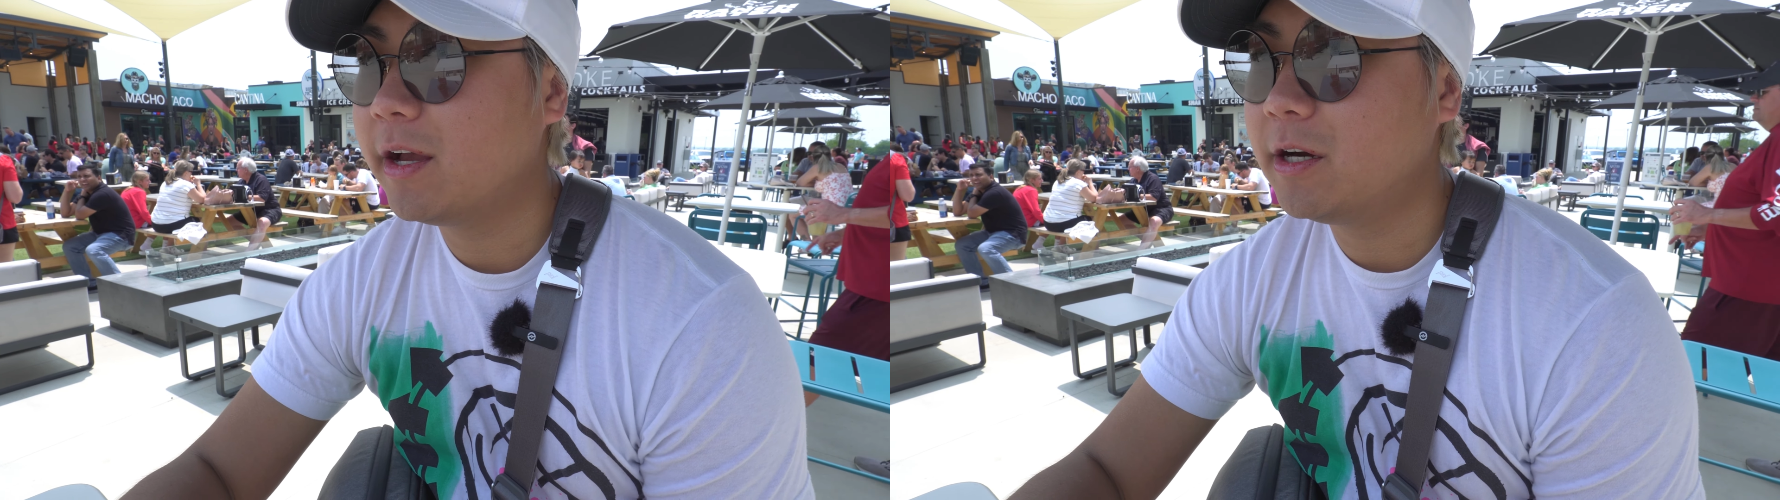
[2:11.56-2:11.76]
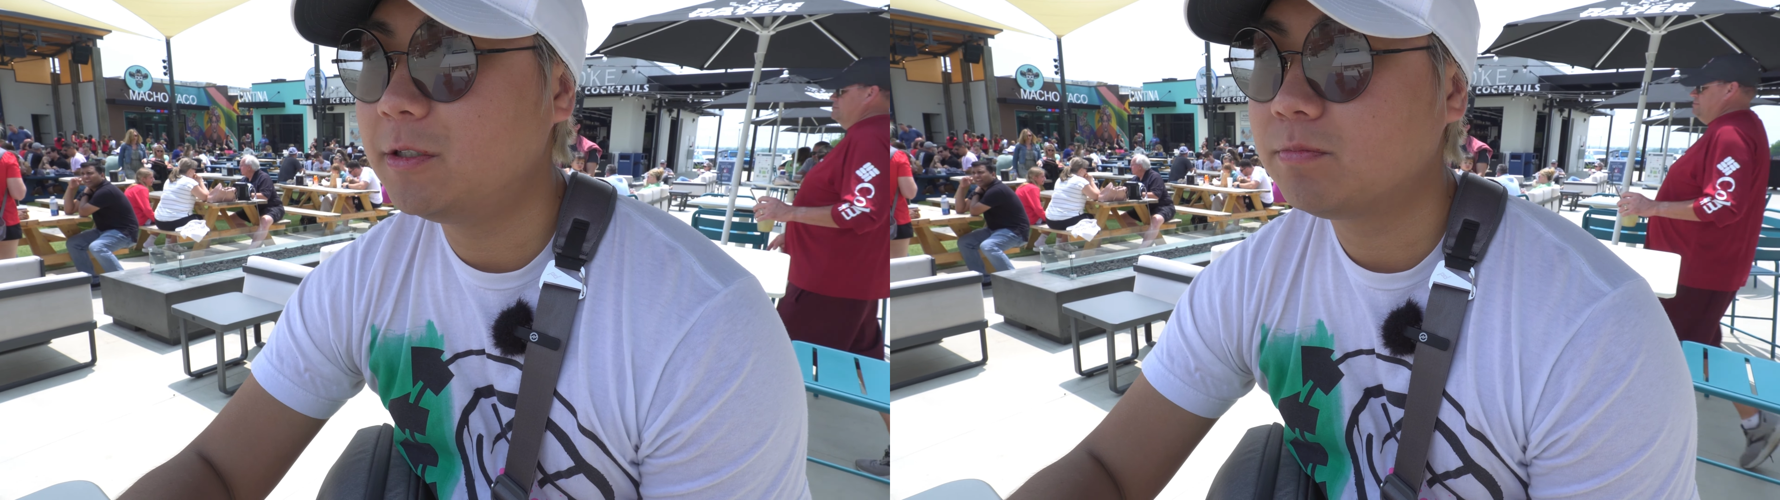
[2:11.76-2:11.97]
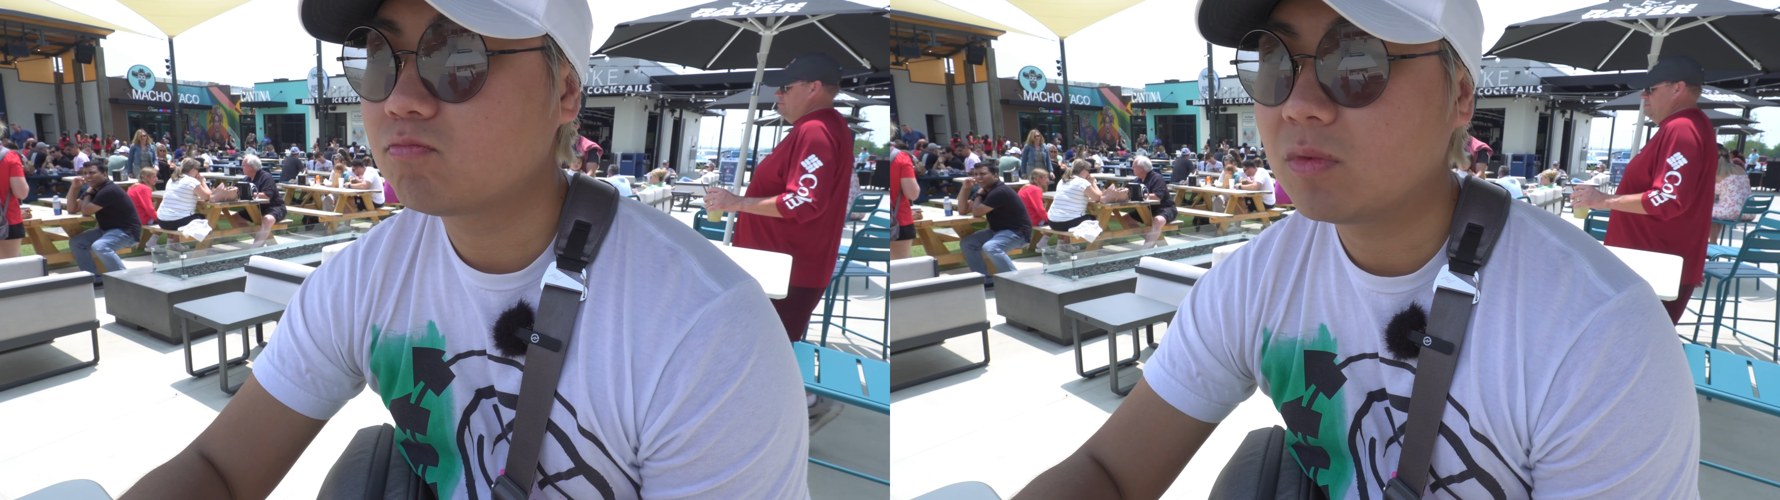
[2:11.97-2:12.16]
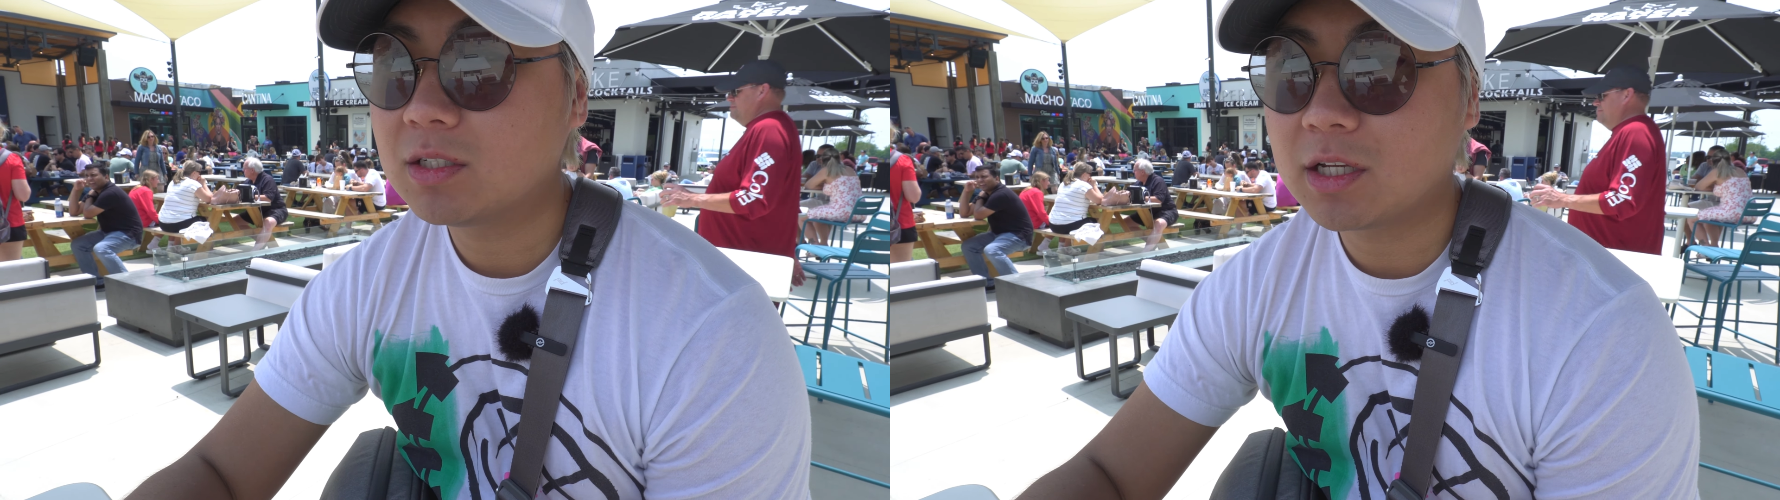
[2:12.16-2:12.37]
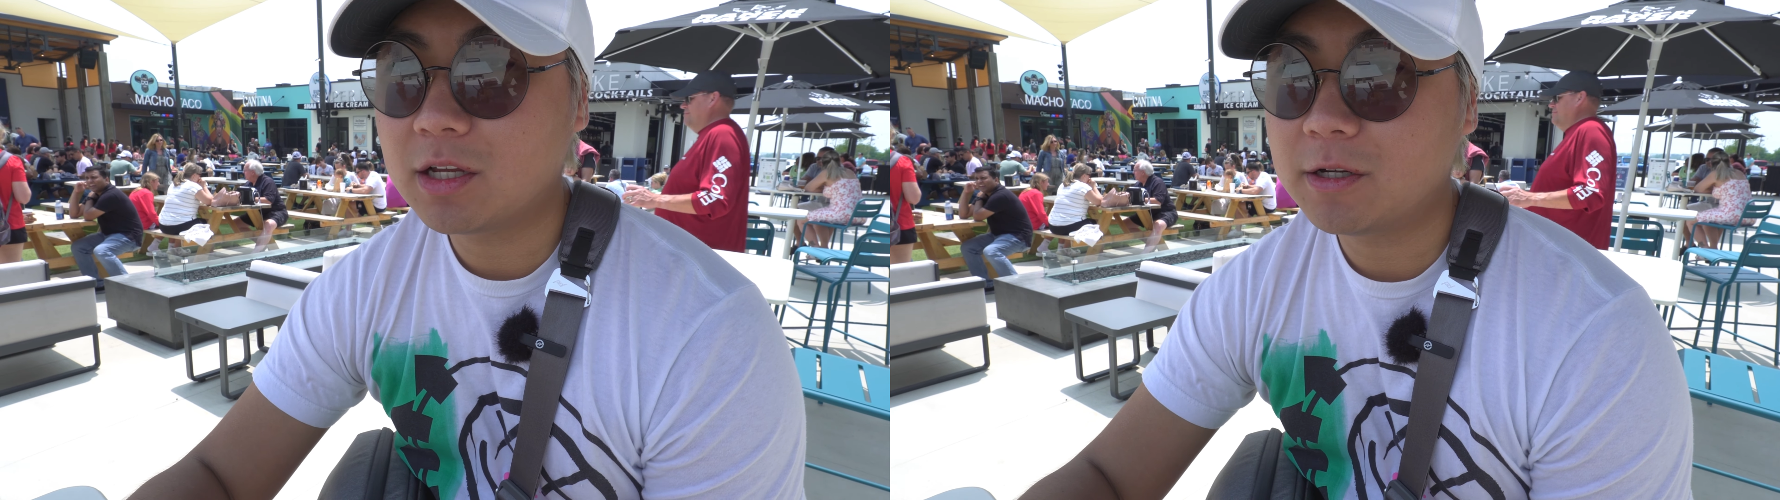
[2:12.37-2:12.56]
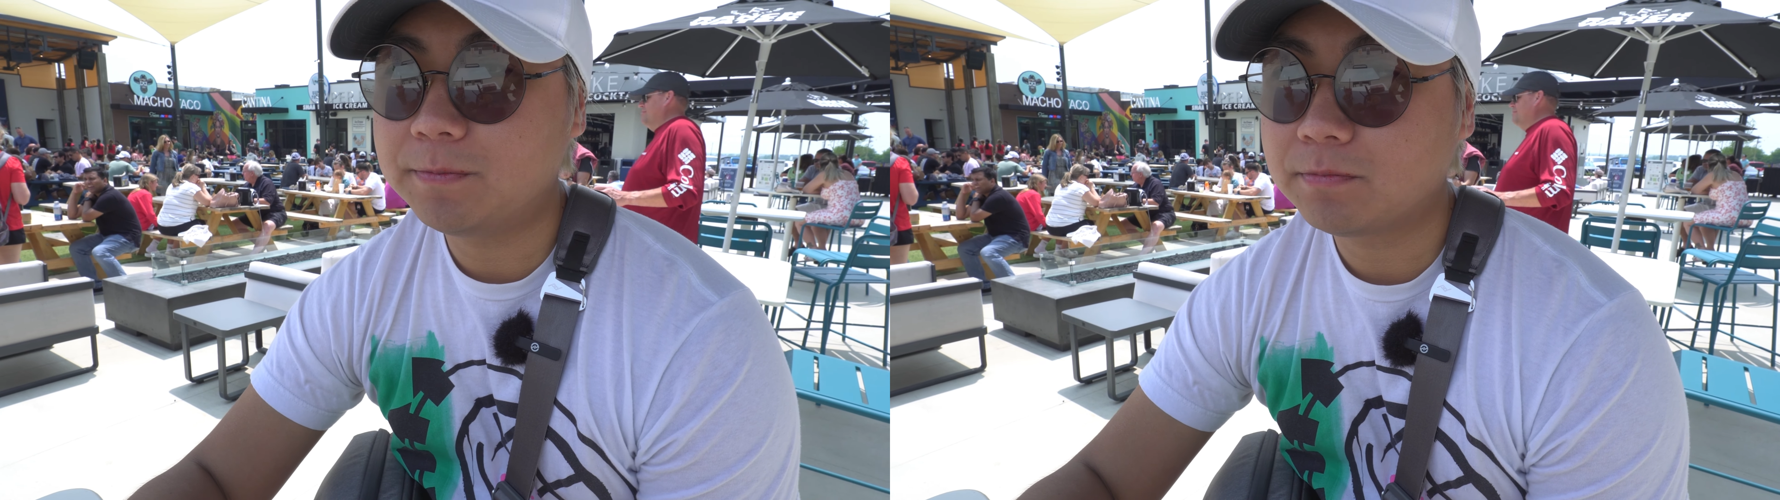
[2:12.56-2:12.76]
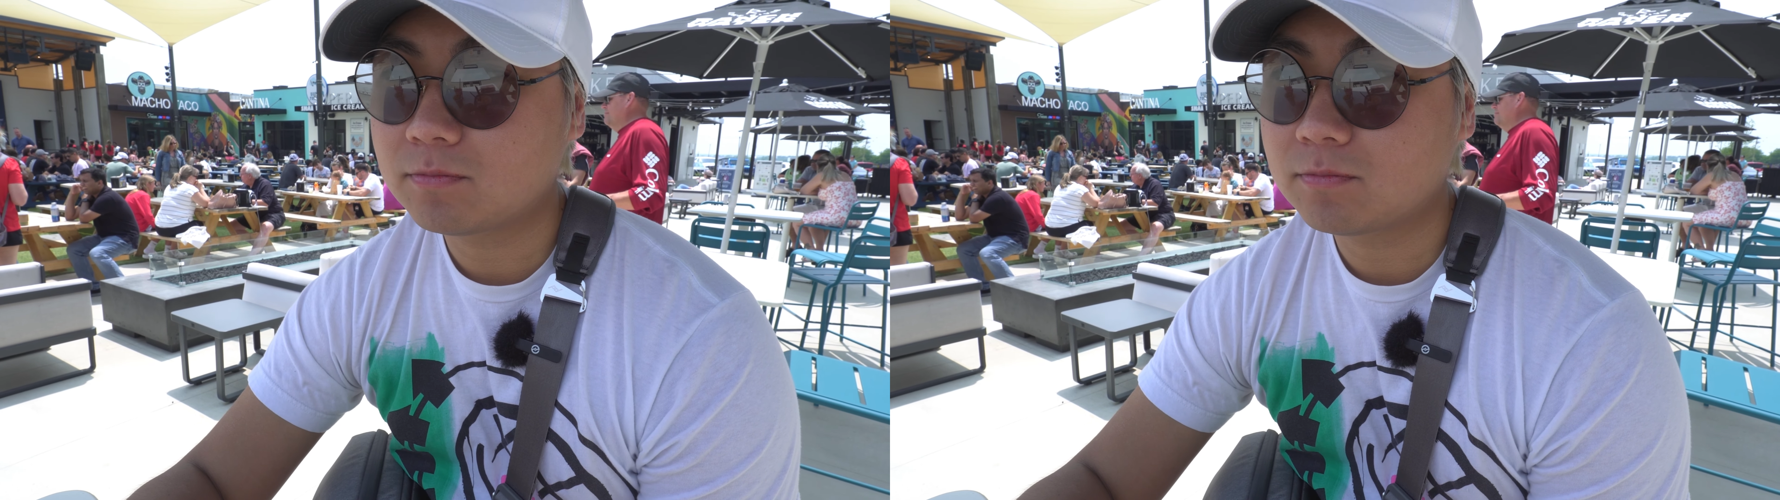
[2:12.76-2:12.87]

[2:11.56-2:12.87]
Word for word: Yeah. It's like a...